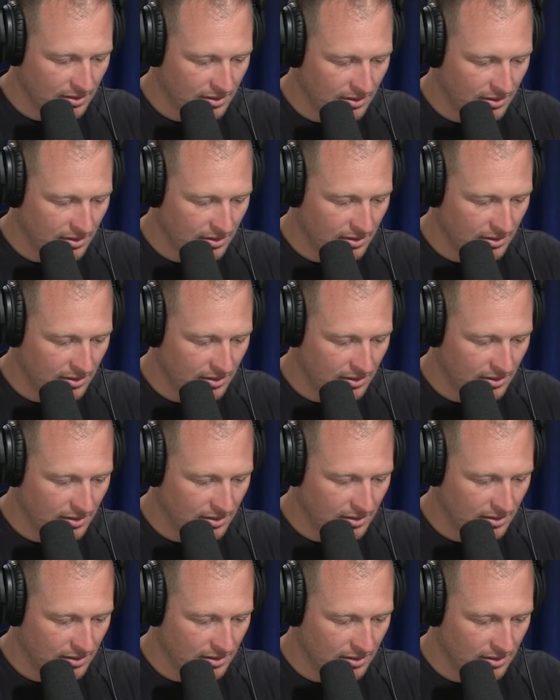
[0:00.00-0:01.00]
on the west
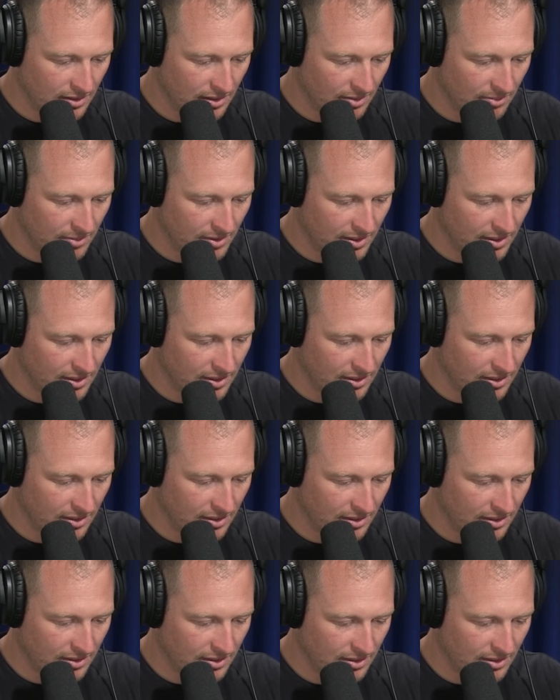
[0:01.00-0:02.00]
side. I'm looking
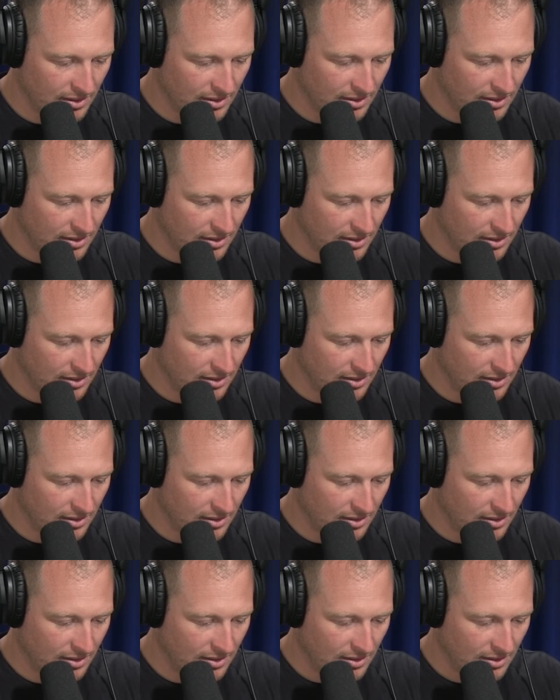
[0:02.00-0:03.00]
at it.
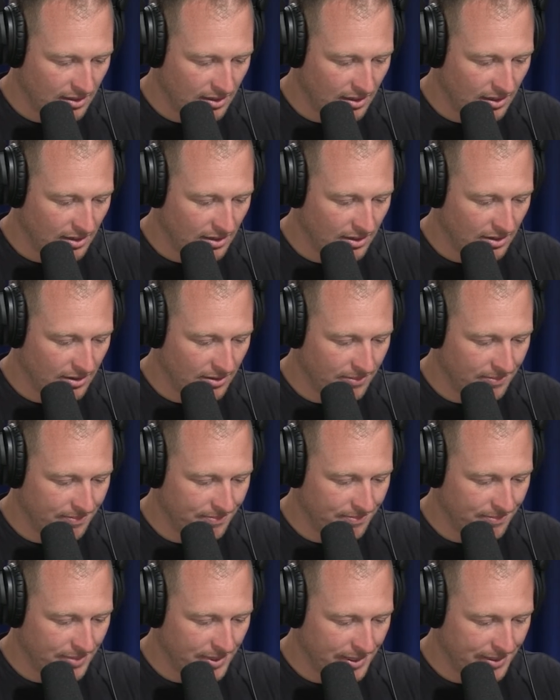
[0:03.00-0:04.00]
I don't know,
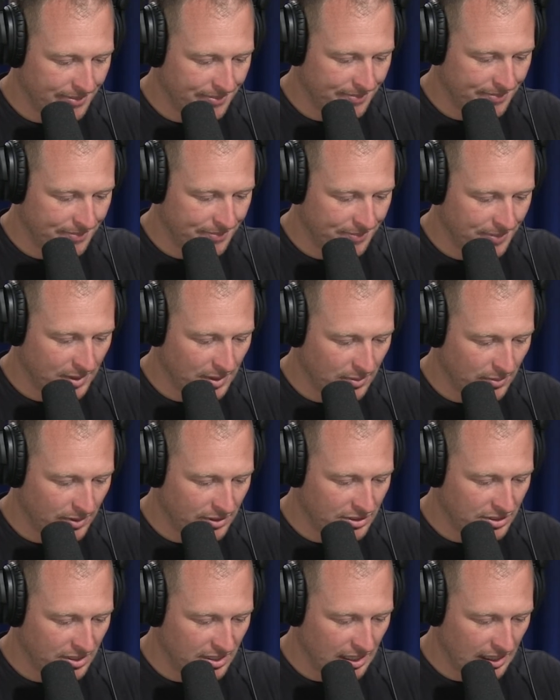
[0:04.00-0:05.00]
but we
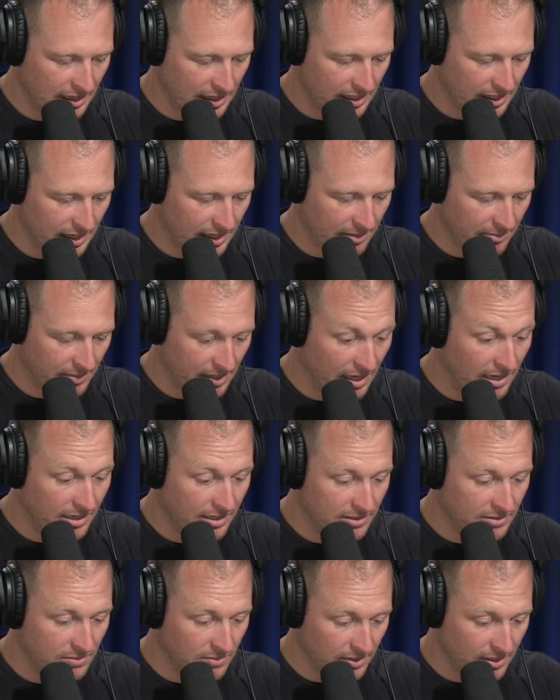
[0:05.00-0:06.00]
should get the name. that
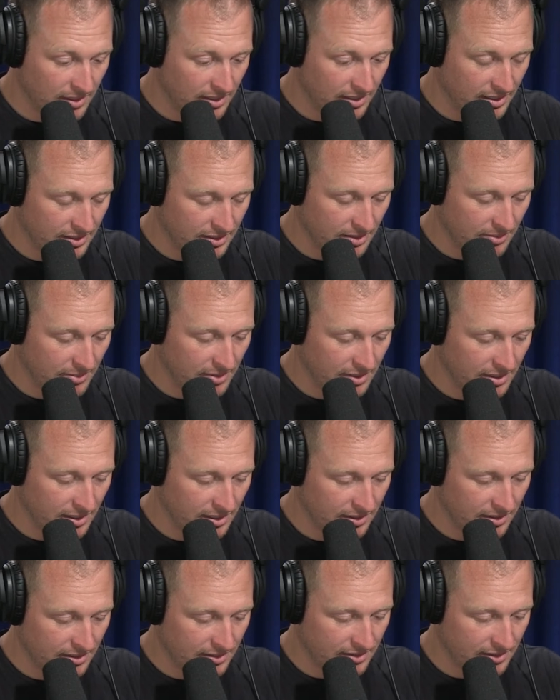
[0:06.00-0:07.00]
is what it is. I'm looking
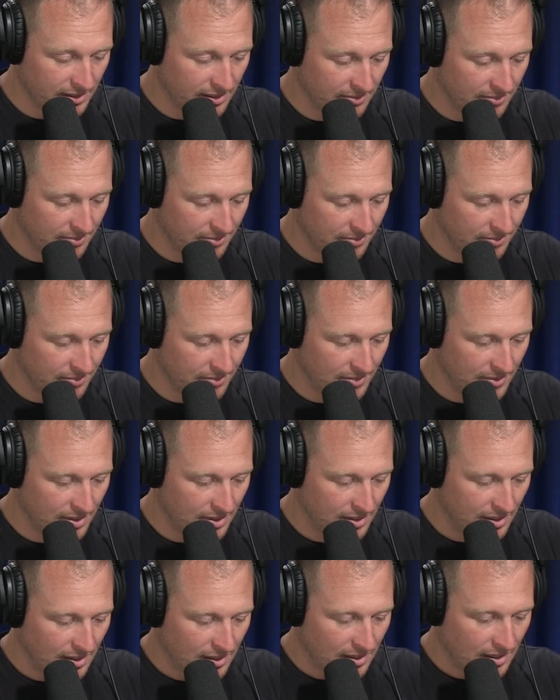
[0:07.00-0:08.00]
at the same.
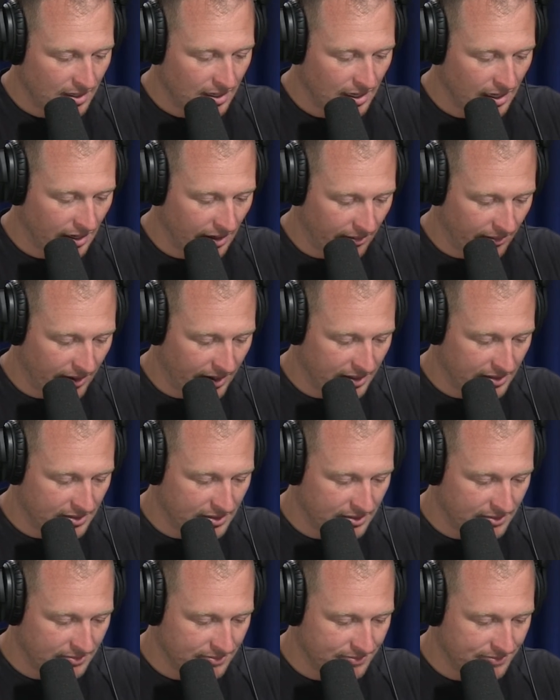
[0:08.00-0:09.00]
Anyways,
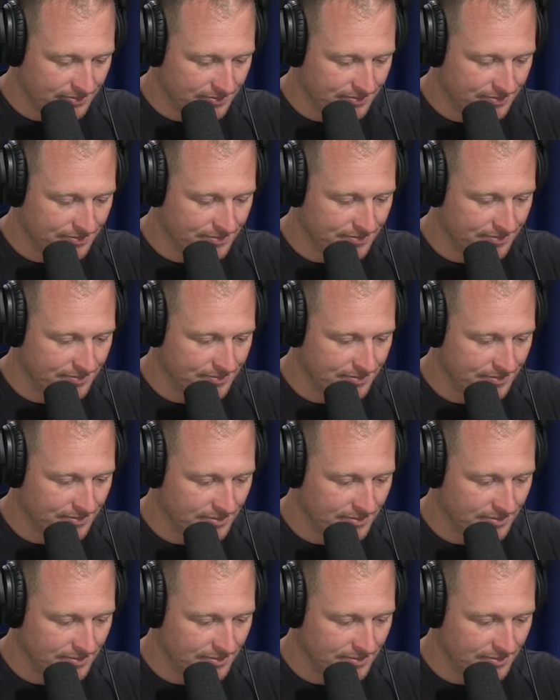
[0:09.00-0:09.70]
say say the name